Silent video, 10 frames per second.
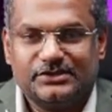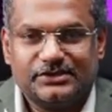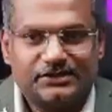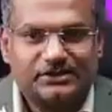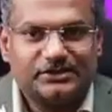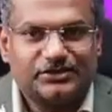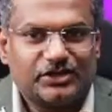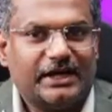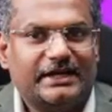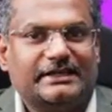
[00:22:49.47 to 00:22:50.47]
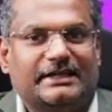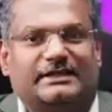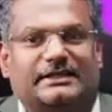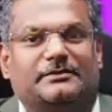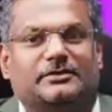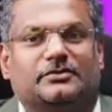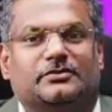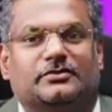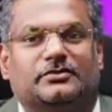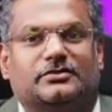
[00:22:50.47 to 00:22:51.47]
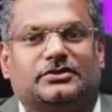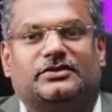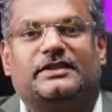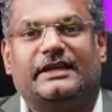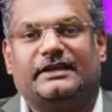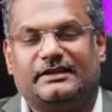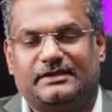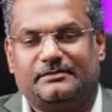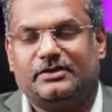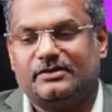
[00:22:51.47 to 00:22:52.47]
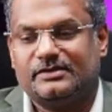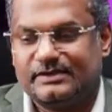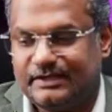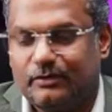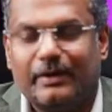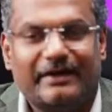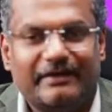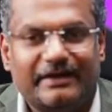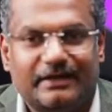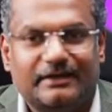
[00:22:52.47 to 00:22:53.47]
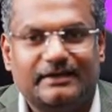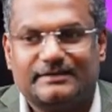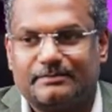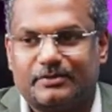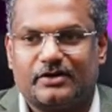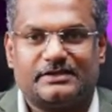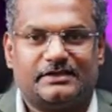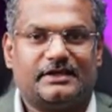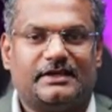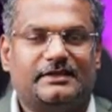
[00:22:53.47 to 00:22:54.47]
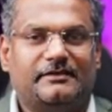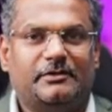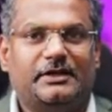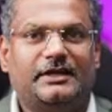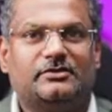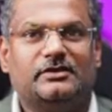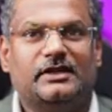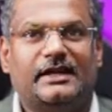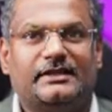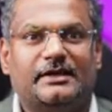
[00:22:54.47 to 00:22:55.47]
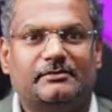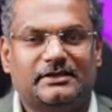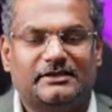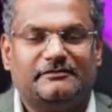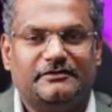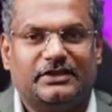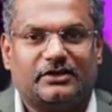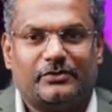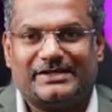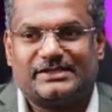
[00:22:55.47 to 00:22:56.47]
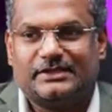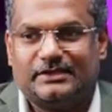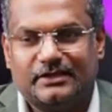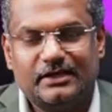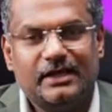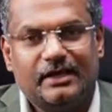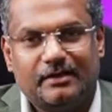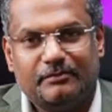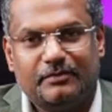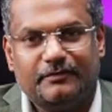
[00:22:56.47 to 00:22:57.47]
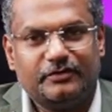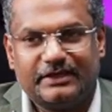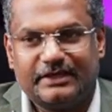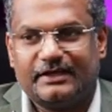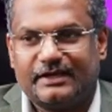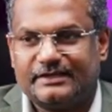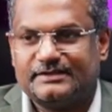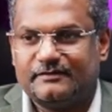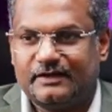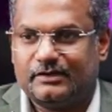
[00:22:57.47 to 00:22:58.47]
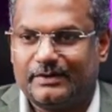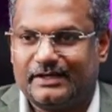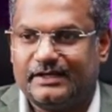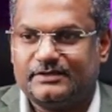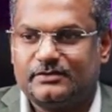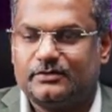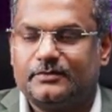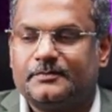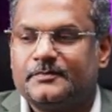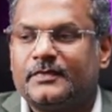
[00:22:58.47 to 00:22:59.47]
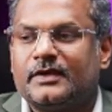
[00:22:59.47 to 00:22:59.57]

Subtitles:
just try and get them to think, because inquiry is a process, right? We need to let them live with the question before they get an answer very quickly. So